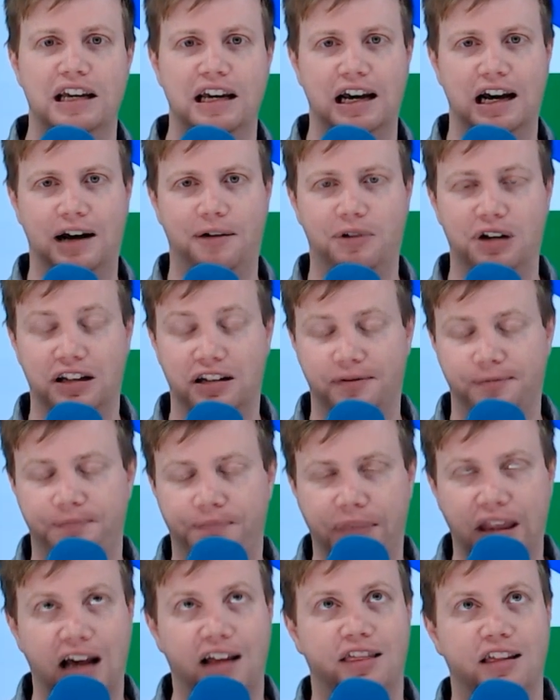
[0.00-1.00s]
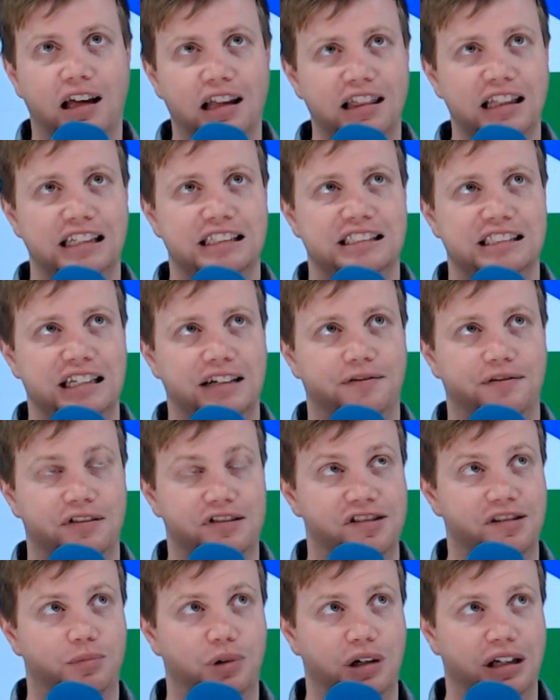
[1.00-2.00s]
I would I thought they said at
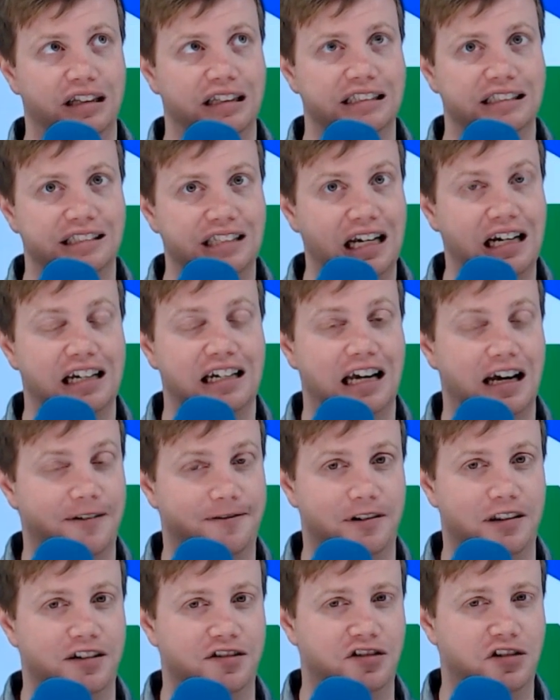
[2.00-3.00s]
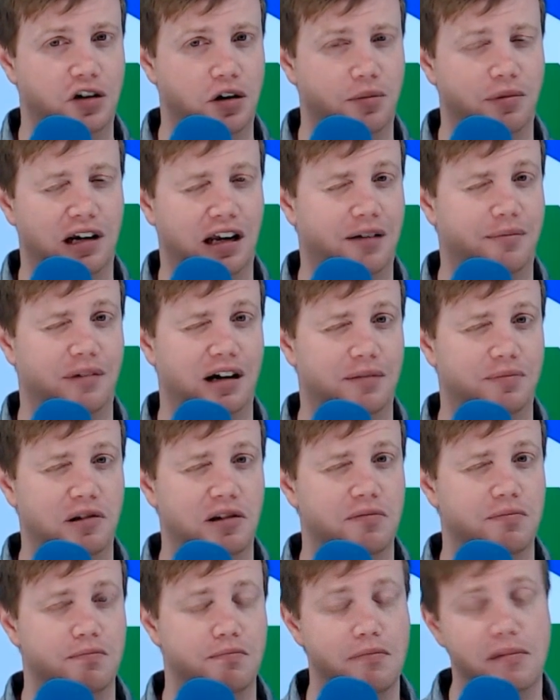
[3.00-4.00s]
some point the second half of this year, but I might be
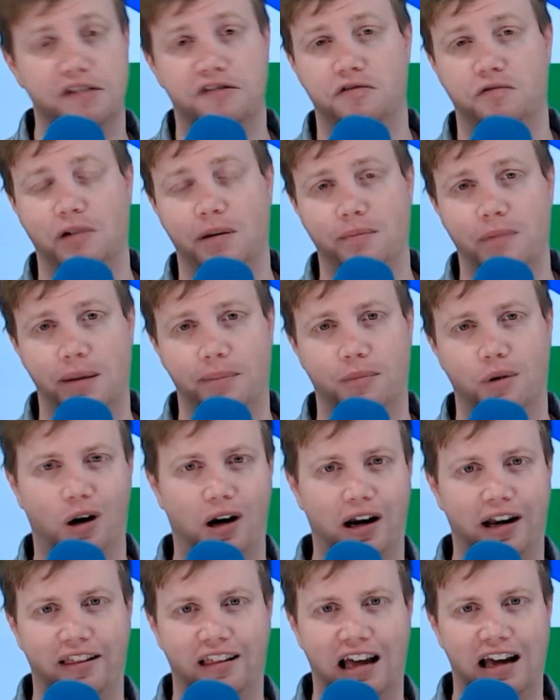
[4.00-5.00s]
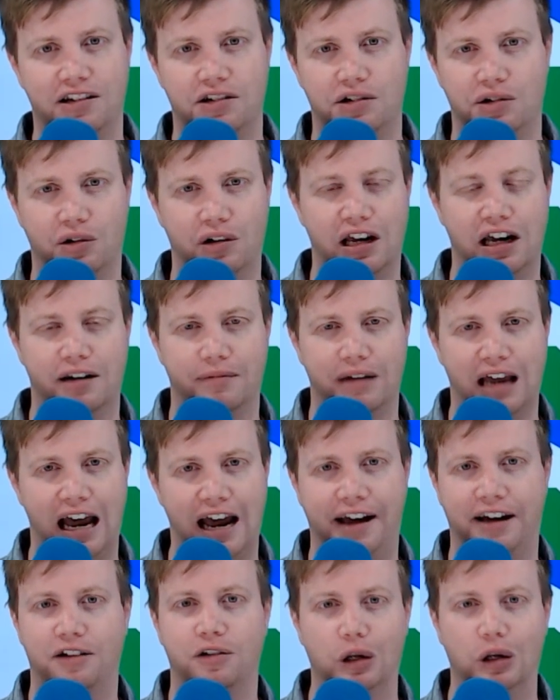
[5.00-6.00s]
misremembering that or not
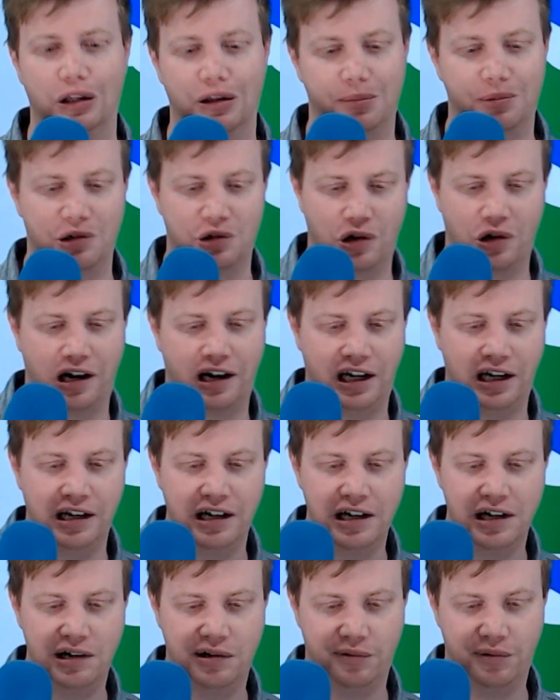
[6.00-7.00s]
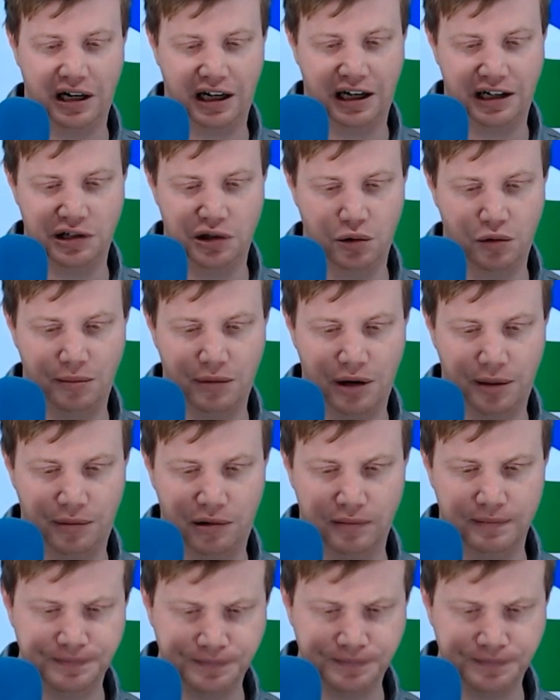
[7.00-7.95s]
accurately portraying what I do remember.